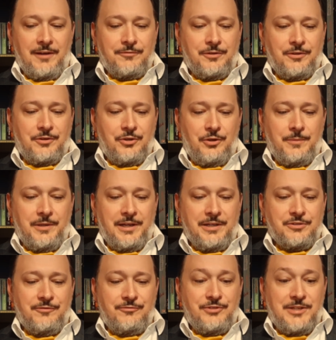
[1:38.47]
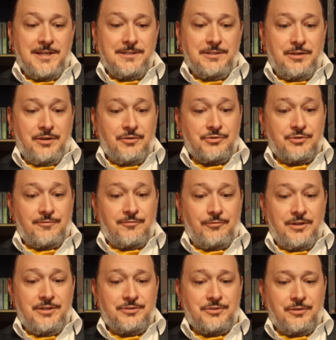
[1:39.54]
after the culmination of 10 years of
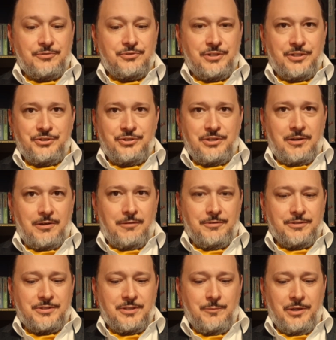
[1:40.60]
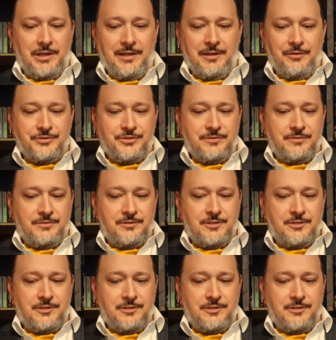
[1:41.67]
research to share it with someone else,